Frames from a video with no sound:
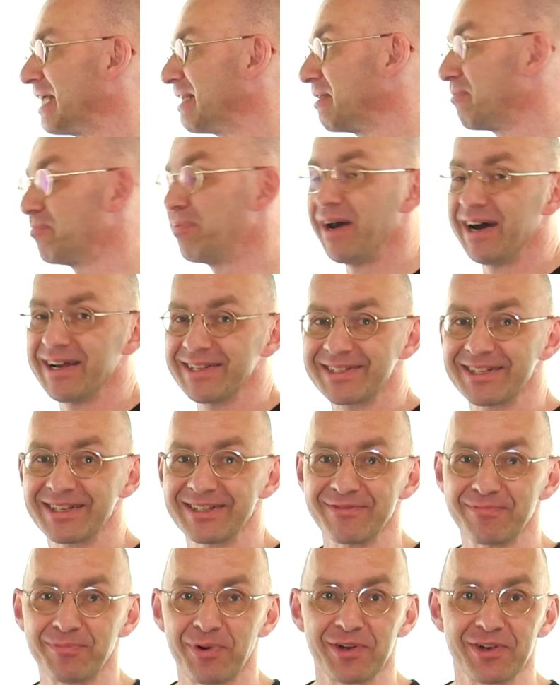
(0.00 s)
and in part,
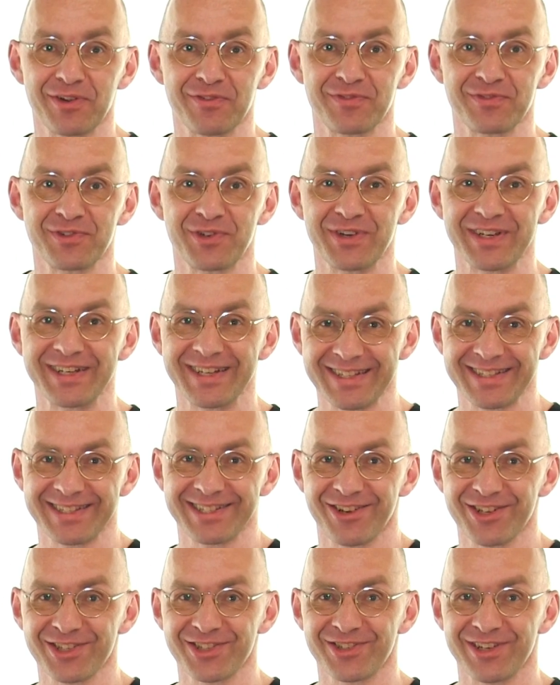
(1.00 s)
the point of doing this
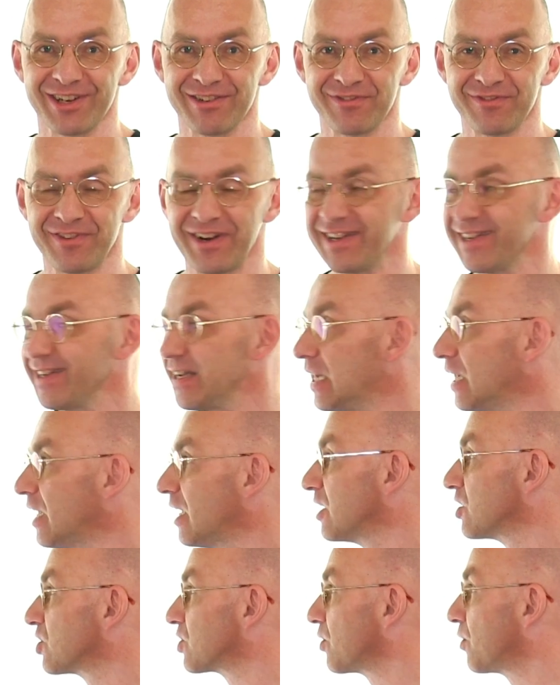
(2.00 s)
is also to have fun.
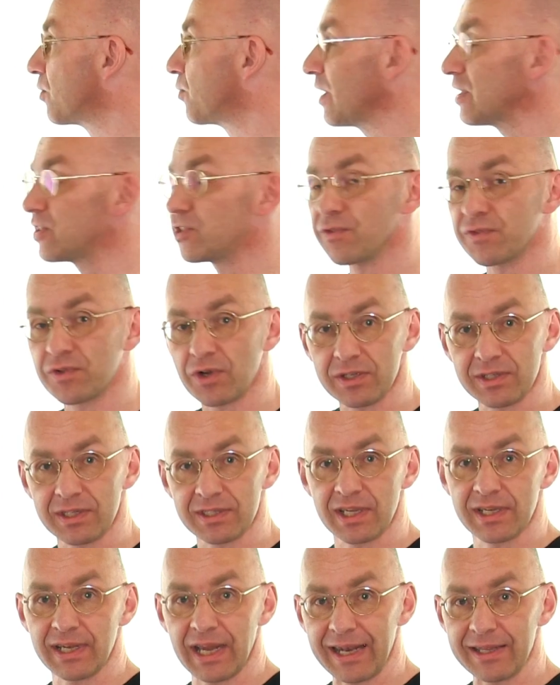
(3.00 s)
So once you've got
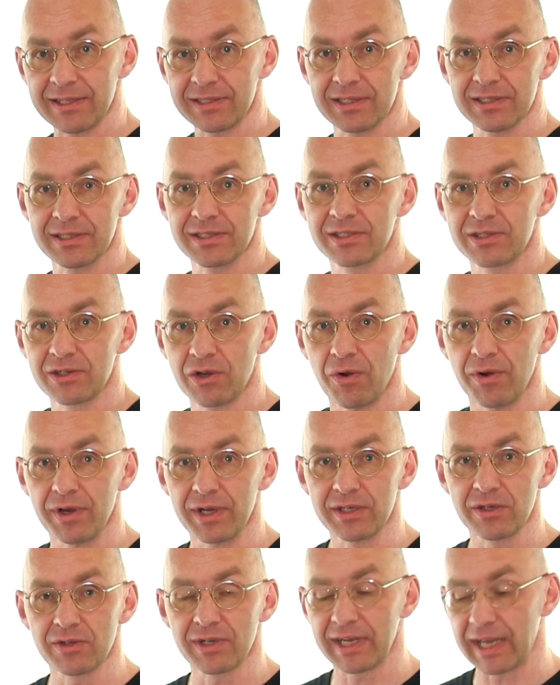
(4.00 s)
this analysis
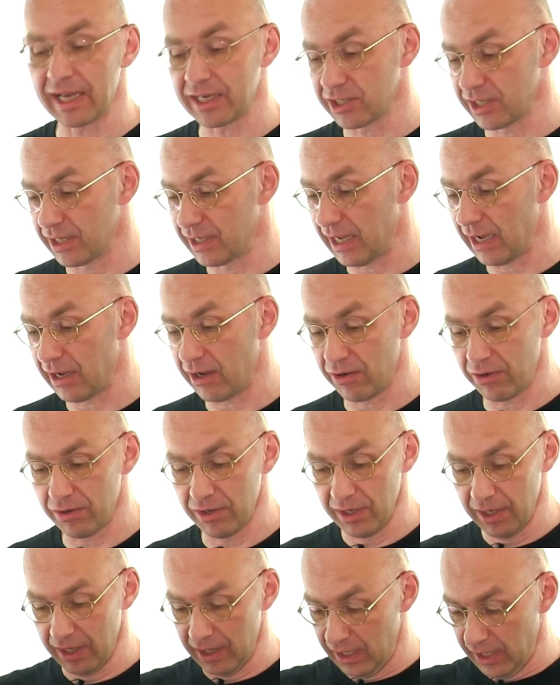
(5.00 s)
going, you can actually
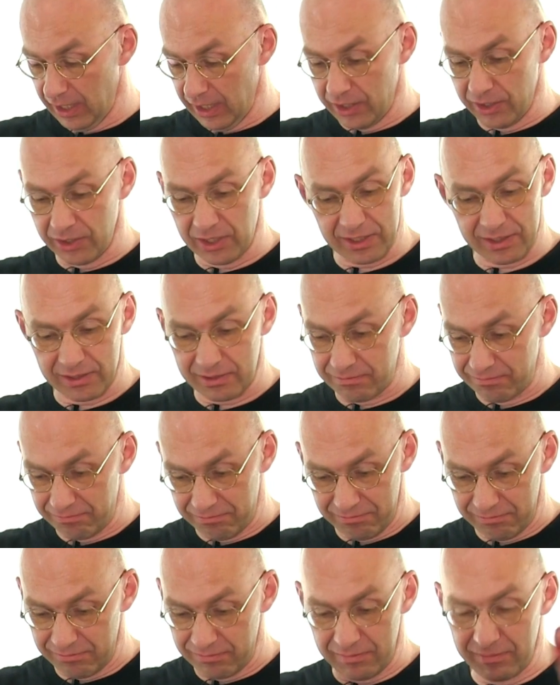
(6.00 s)
now you just
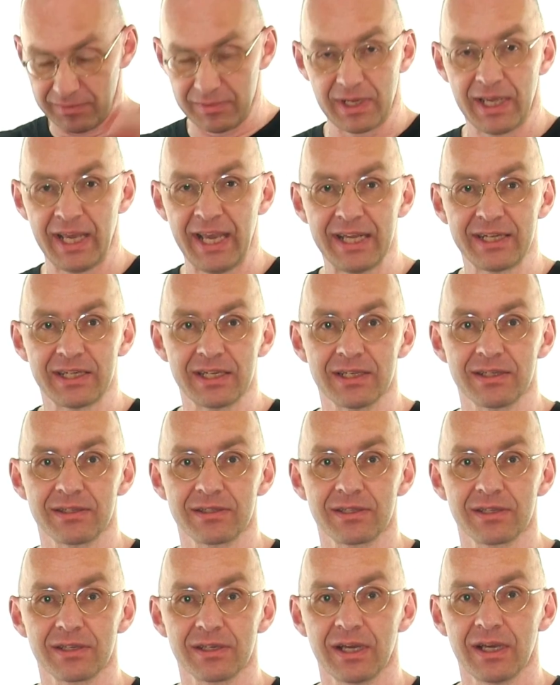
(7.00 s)
hit
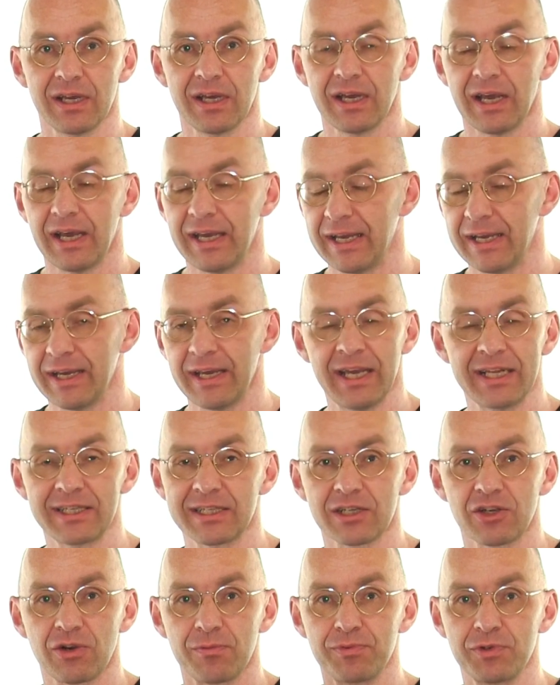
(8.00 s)
it uh, hit
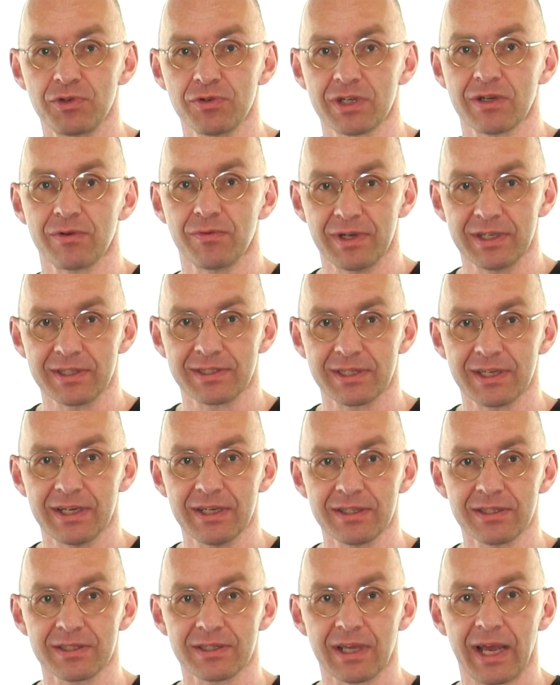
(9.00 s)
a computer with
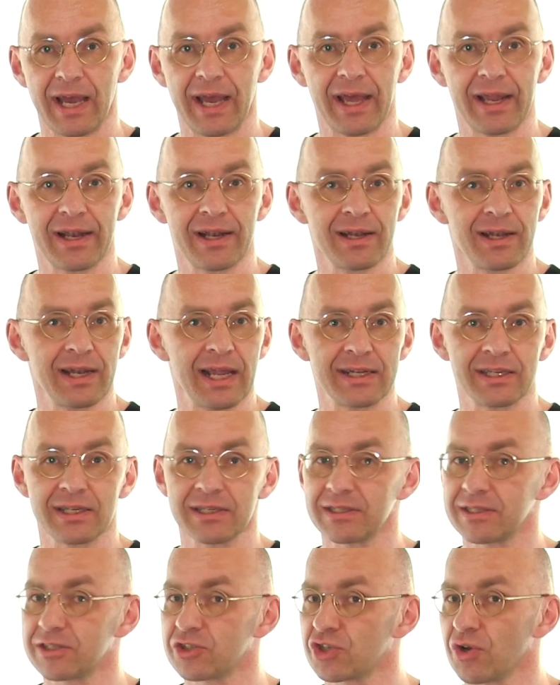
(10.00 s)
this and let
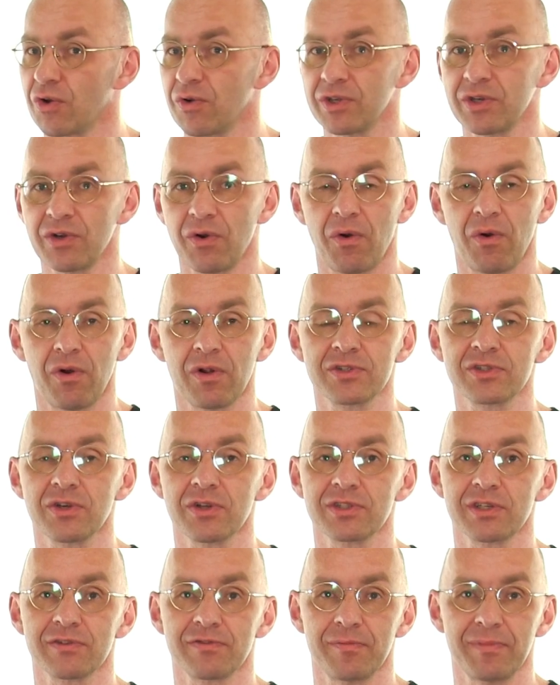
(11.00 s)
it show you all
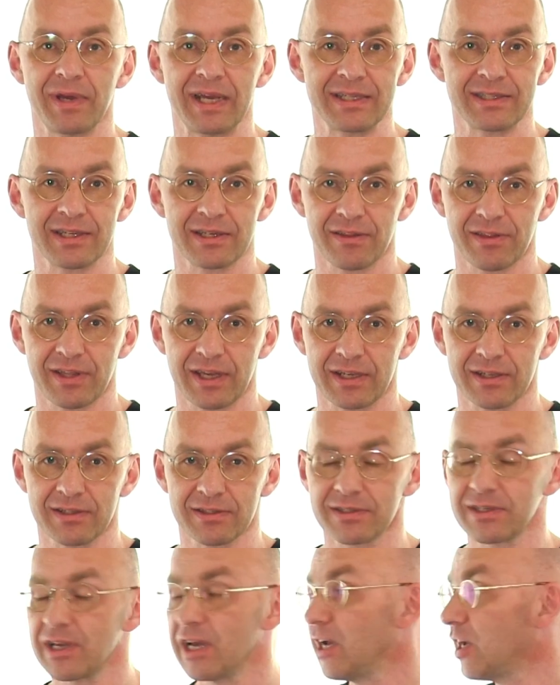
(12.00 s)
sorts of amazing
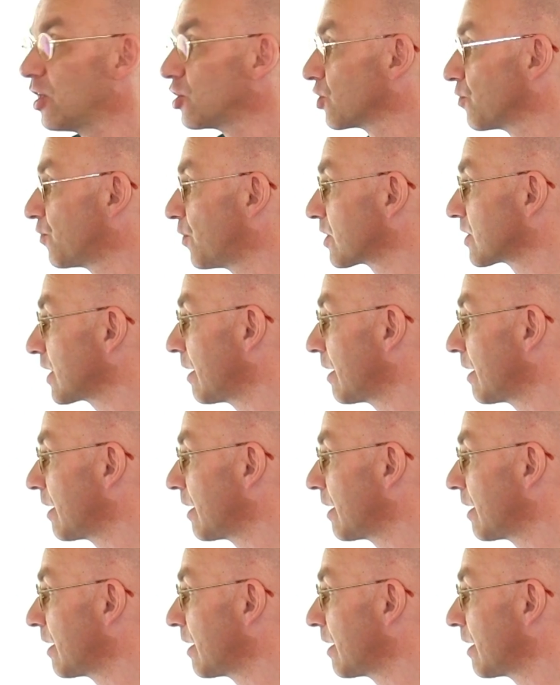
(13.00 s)
things. So for